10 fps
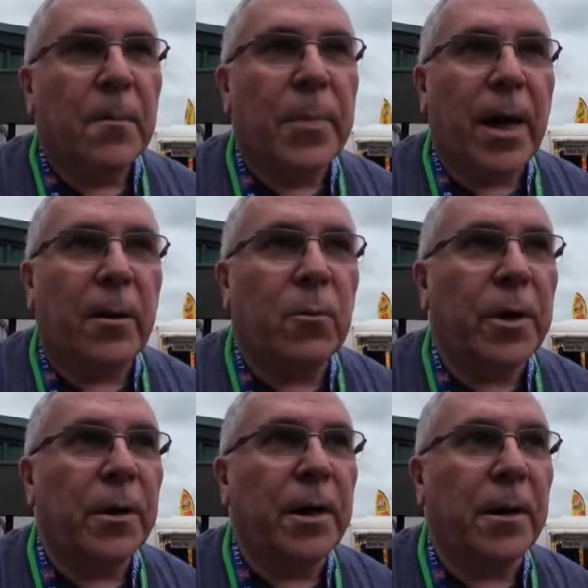But
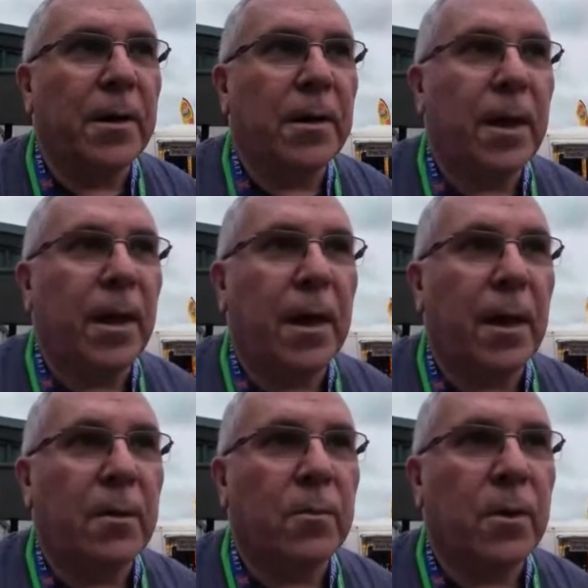we're here,
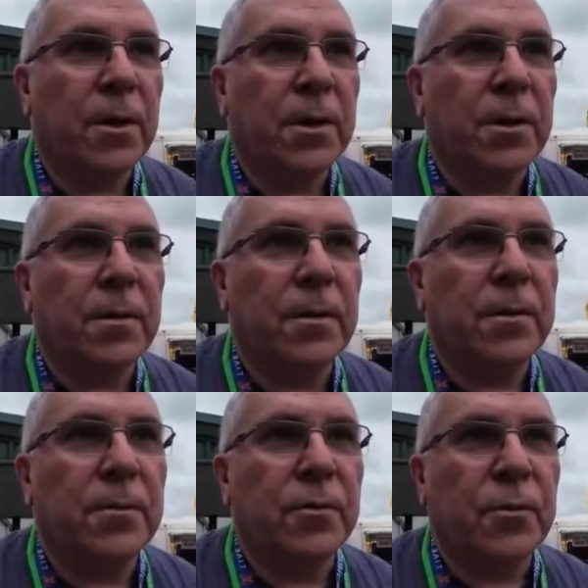and we're going
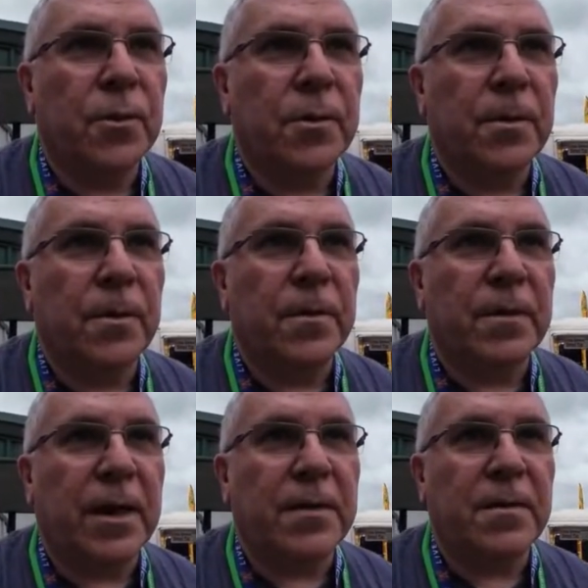to tour the
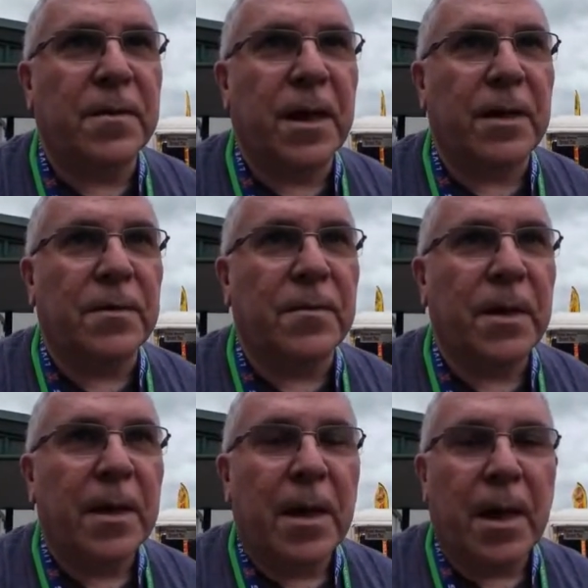sights and sounds of
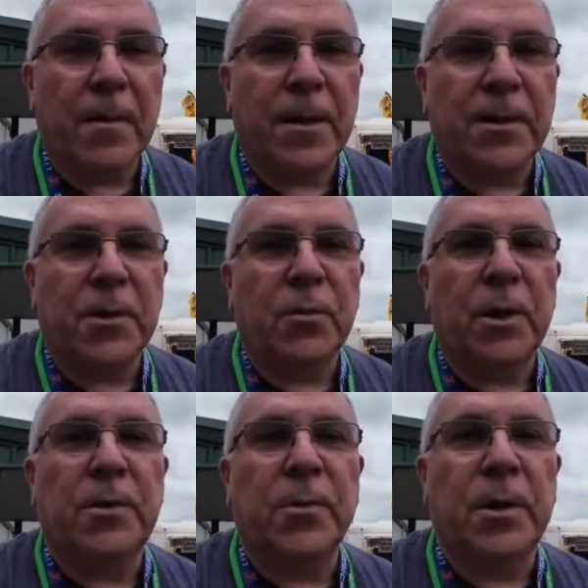Hamvention
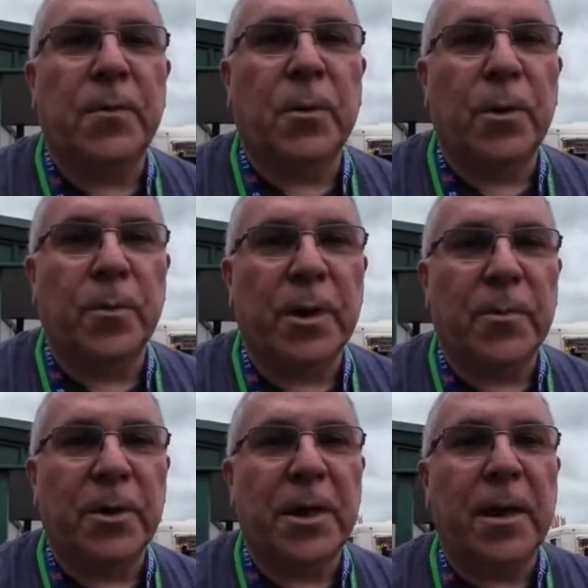2024, and we're going to
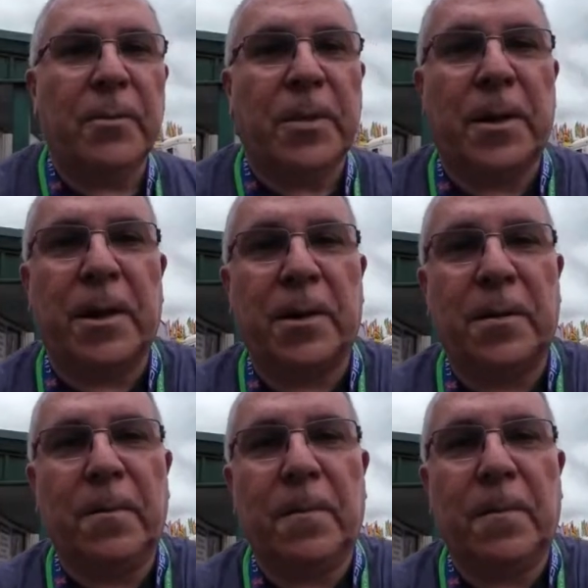bring you everything here.